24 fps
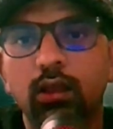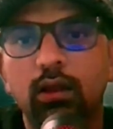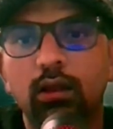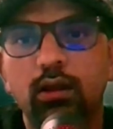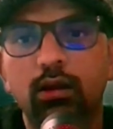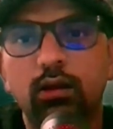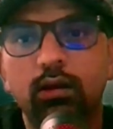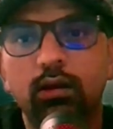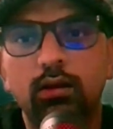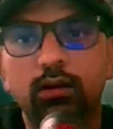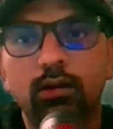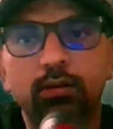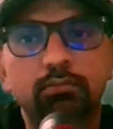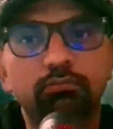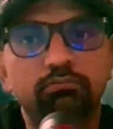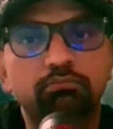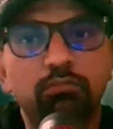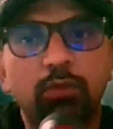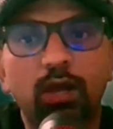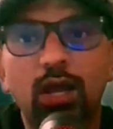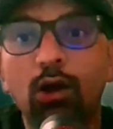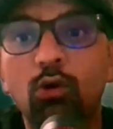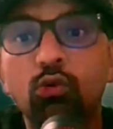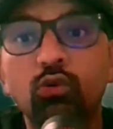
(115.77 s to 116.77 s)

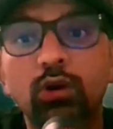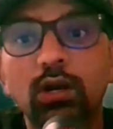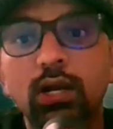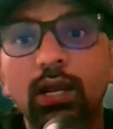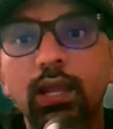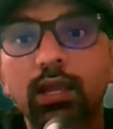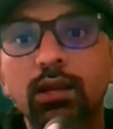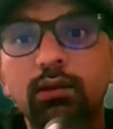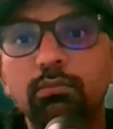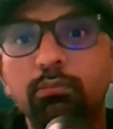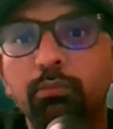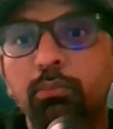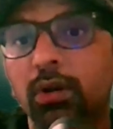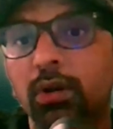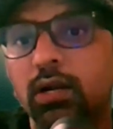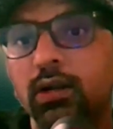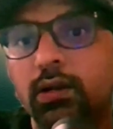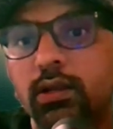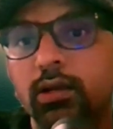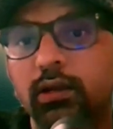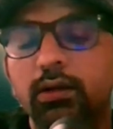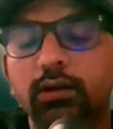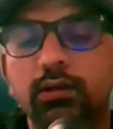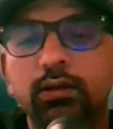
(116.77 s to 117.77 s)
Outline
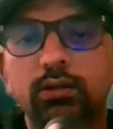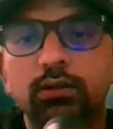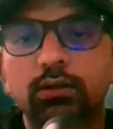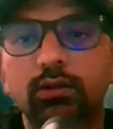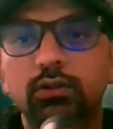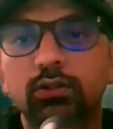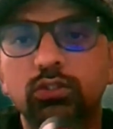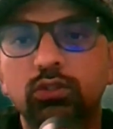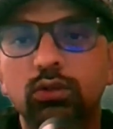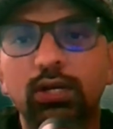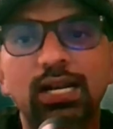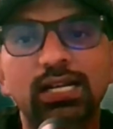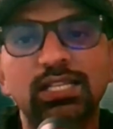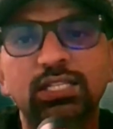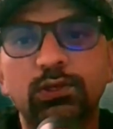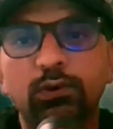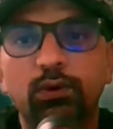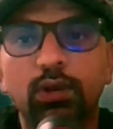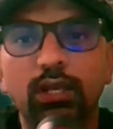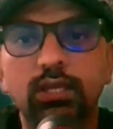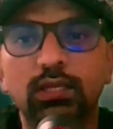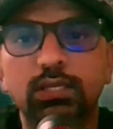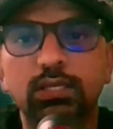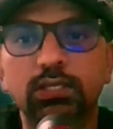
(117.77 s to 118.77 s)
builder. So let's
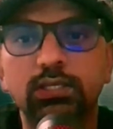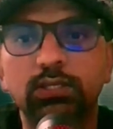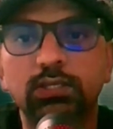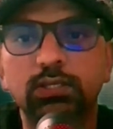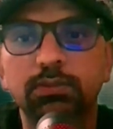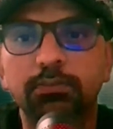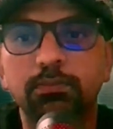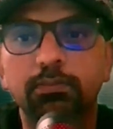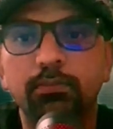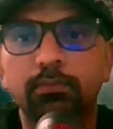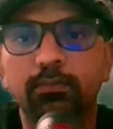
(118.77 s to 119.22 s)
try this.